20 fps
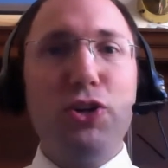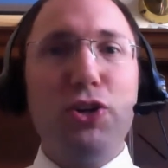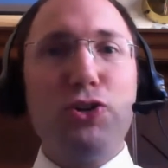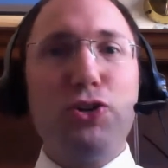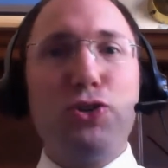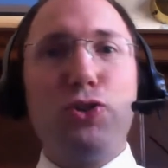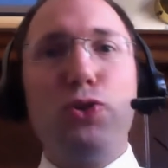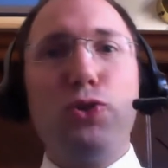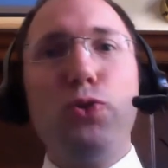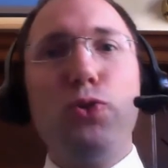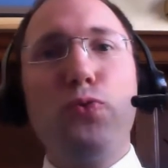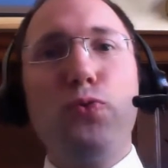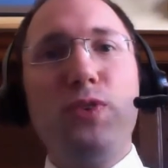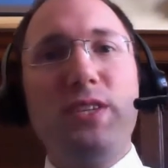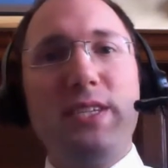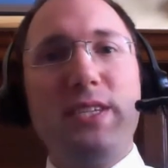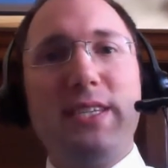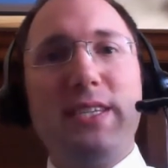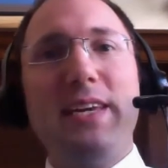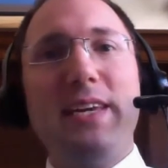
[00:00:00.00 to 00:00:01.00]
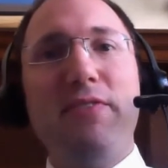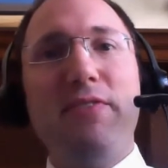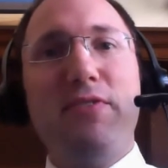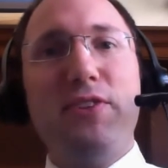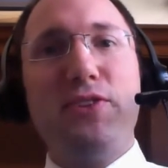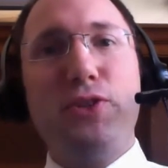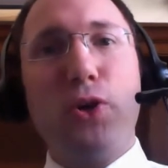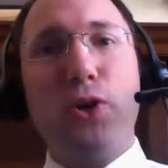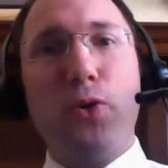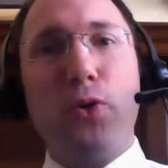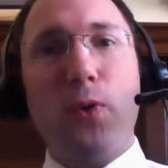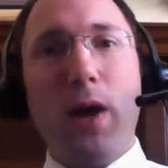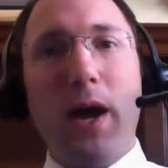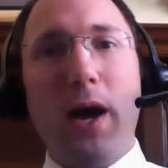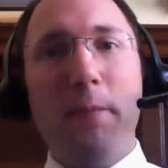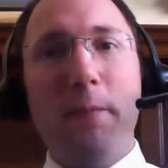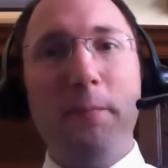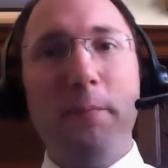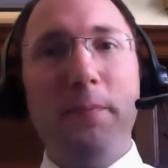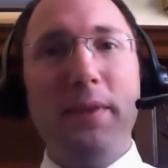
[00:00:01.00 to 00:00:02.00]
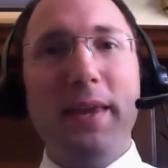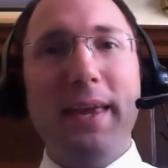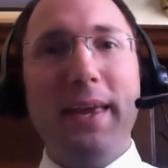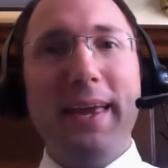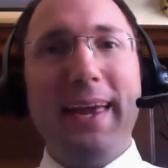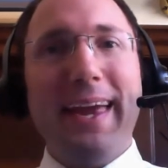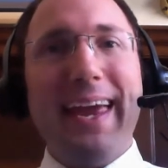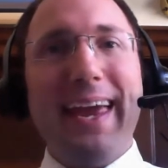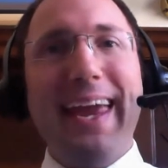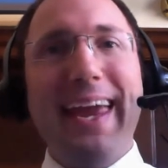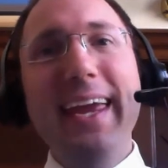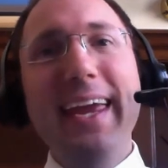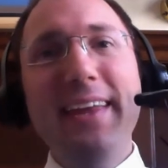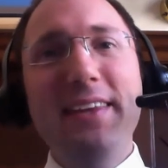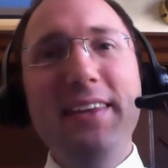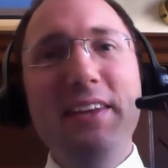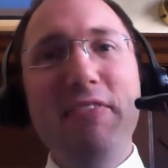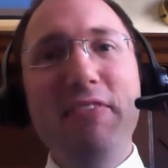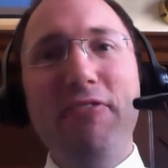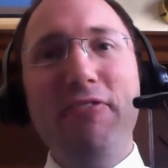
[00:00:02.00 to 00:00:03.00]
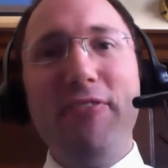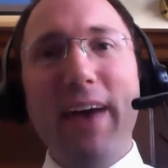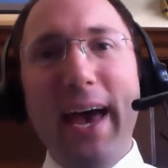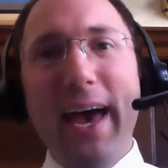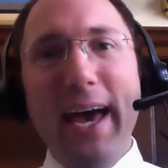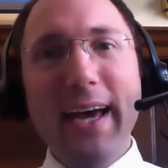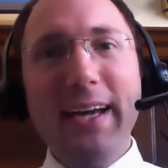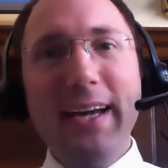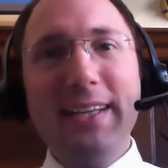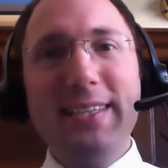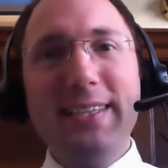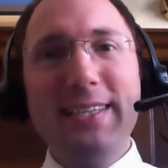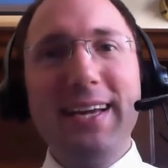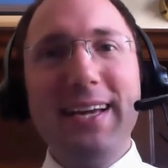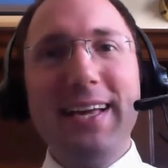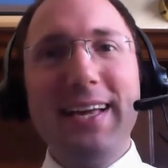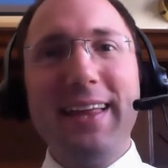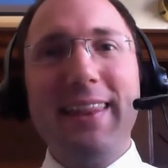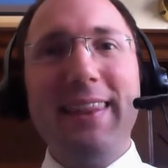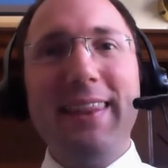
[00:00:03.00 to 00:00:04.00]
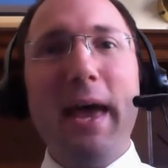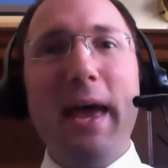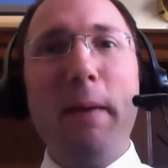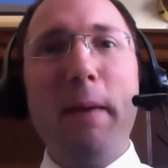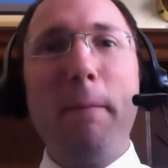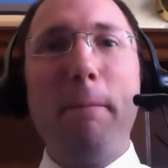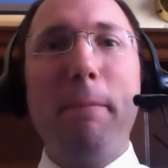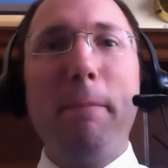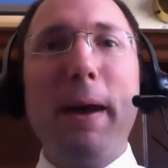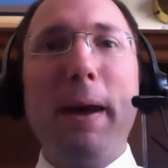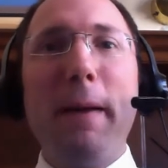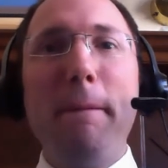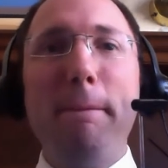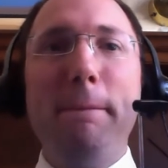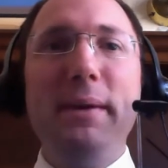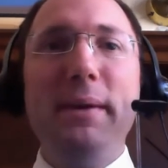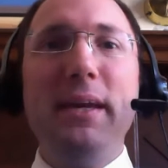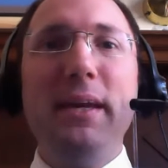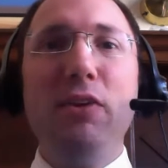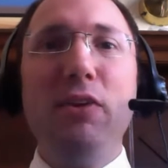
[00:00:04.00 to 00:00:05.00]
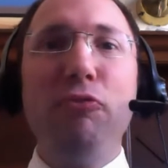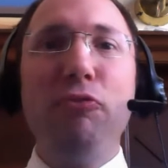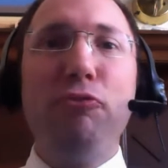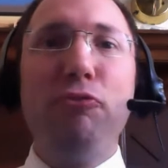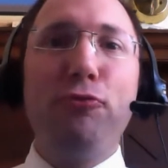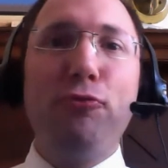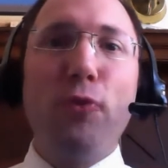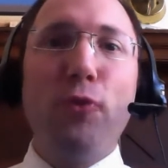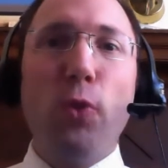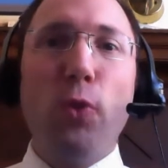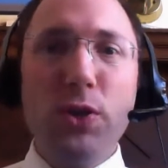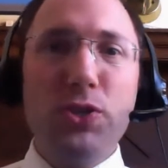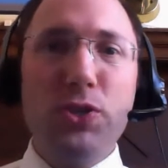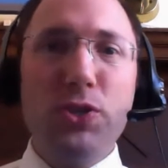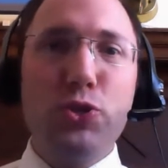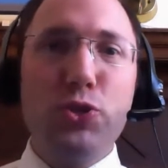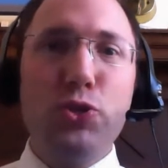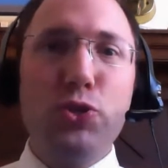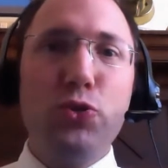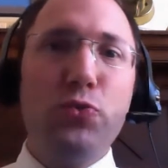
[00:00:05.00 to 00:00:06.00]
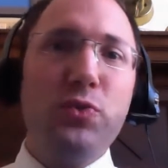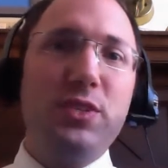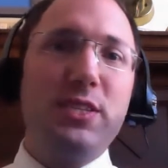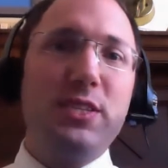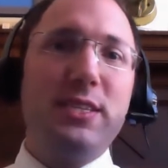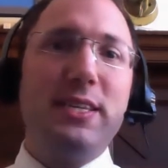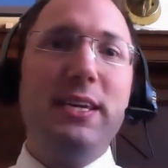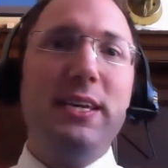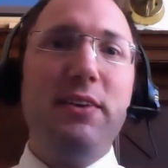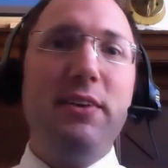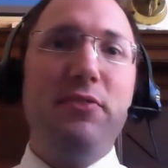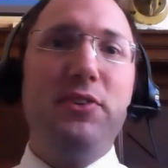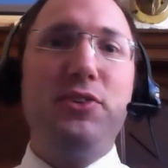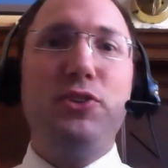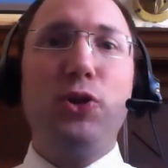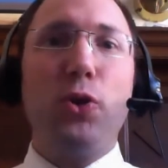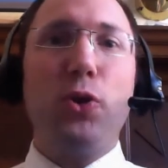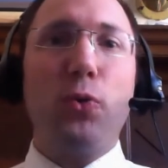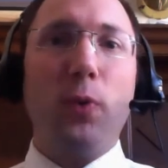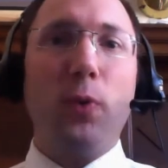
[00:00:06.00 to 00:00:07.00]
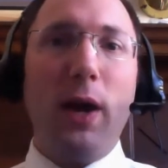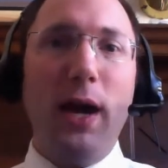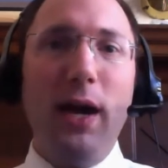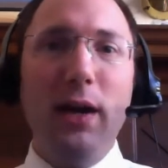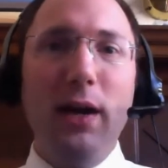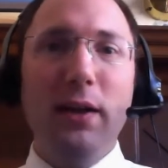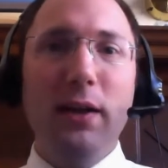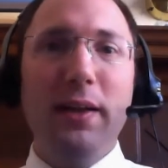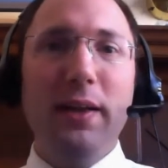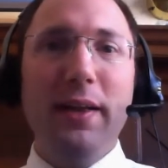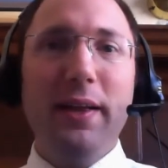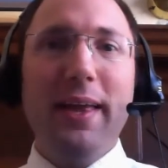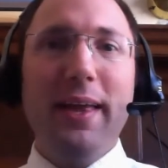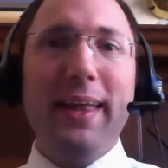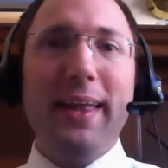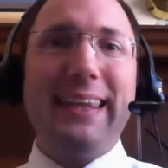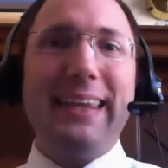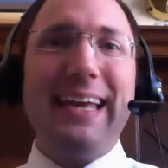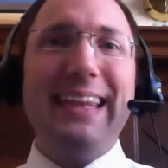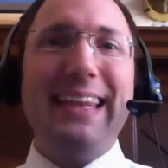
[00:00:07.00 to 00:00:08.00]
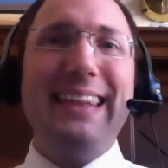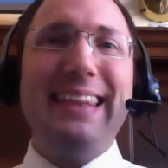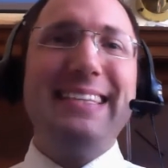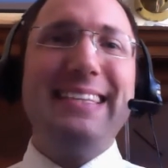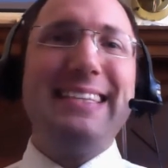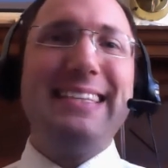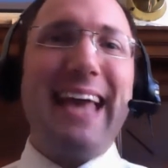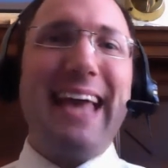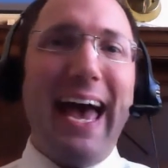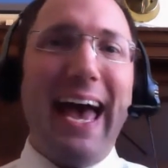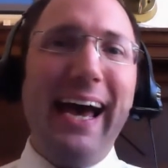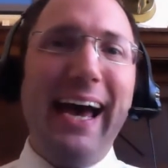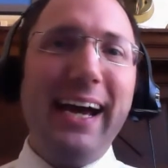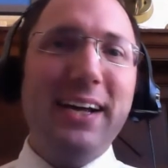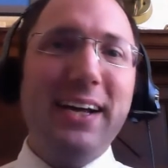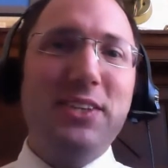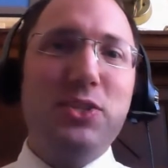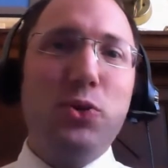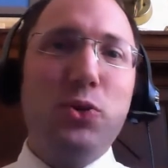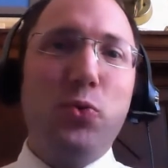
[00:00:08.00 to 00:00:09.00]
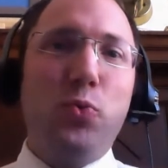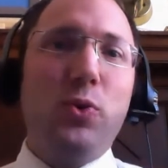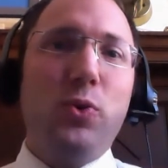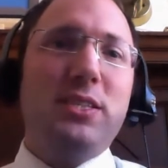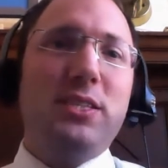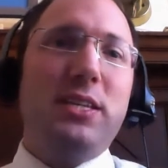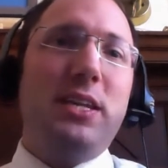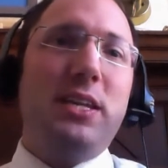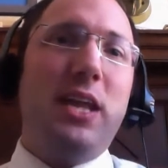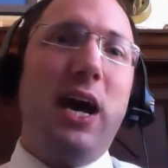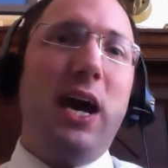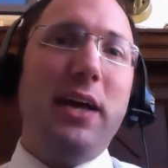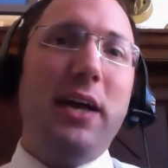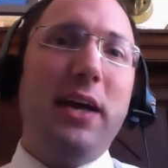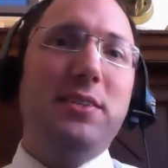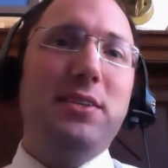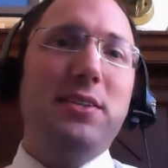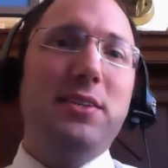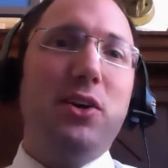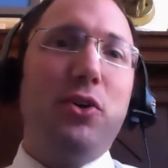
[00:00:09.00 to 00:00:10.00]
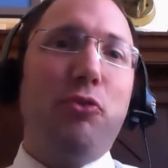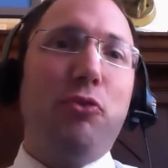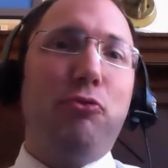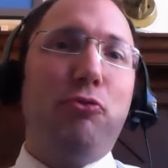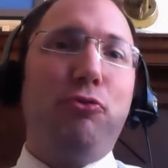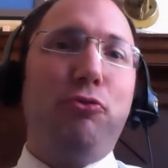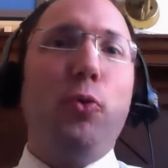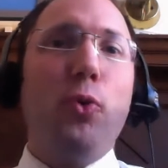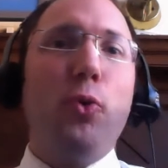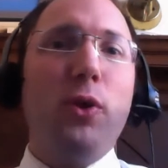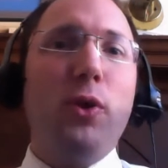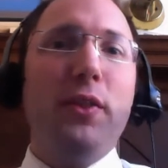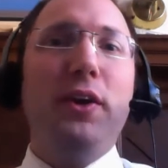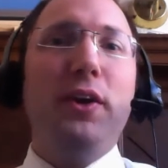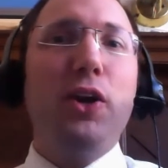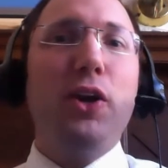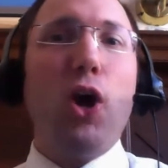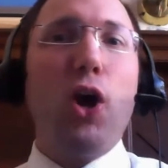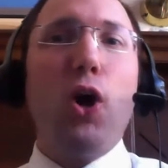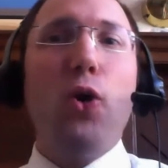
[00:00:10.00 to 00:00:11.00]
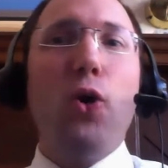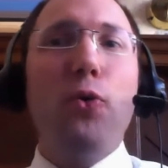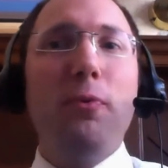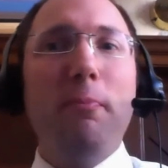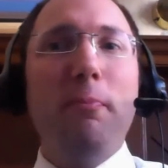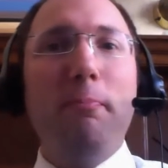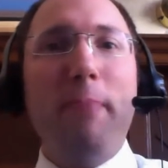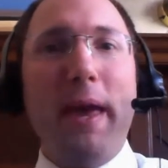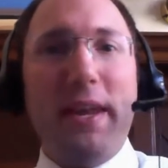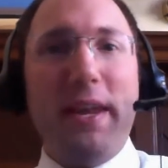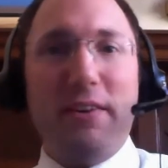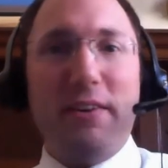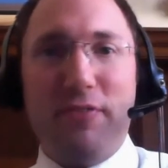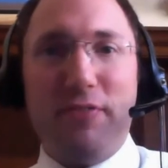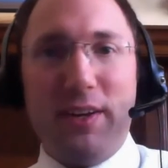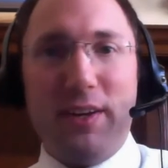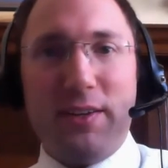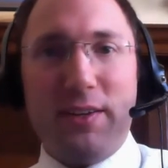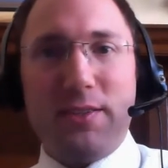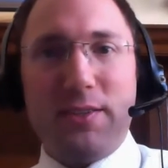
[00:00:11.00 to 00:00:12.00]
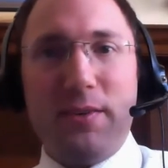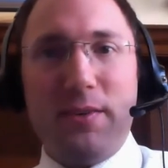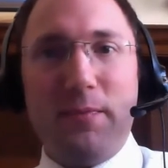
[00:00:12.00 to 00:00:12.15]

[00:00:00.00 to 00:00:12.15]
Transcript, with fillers: to receive the Torah. And in fact, that by being forced to receive the Torah, that this act was not for their own benefit.